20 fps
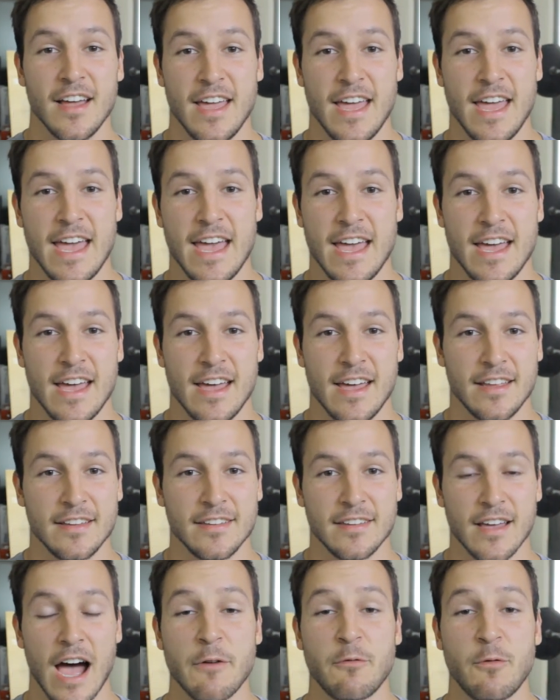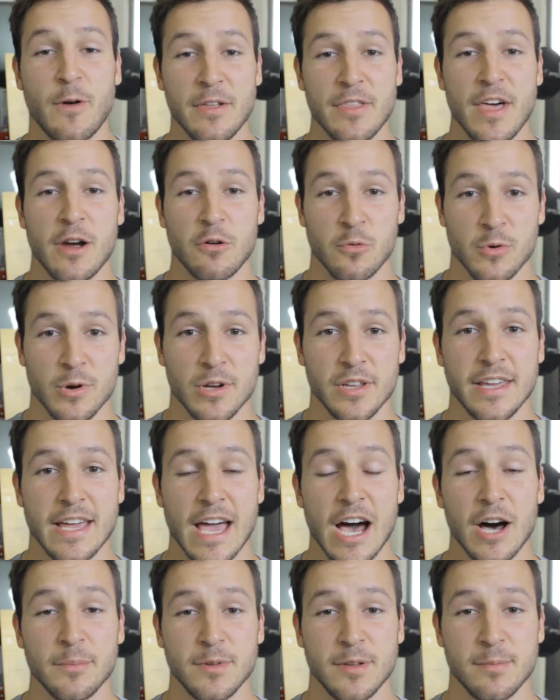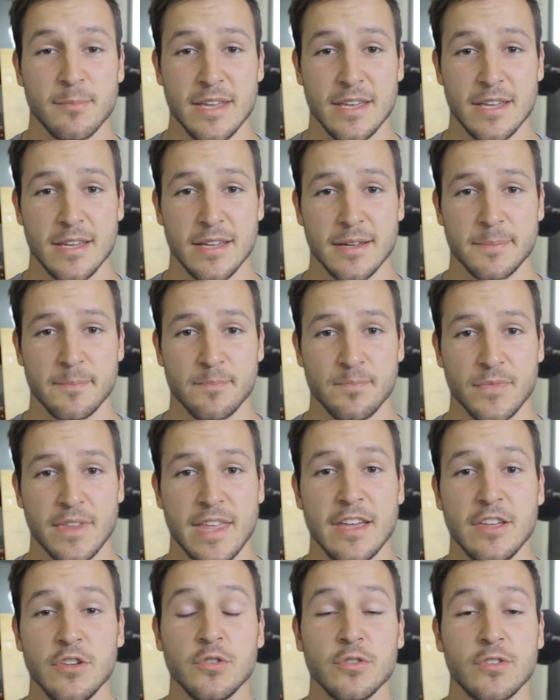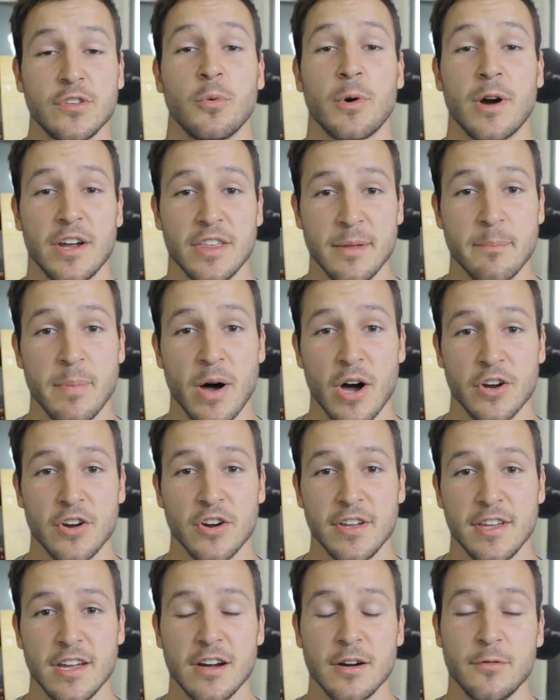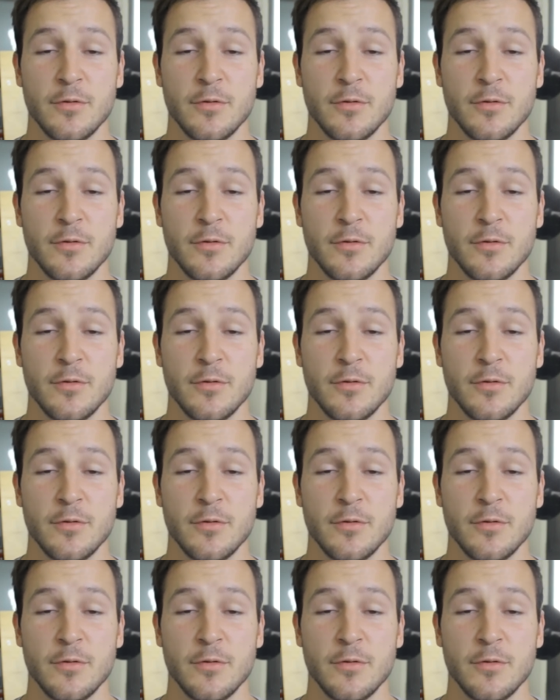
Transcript: And I found that really helped me get used to wearing the bunker gear.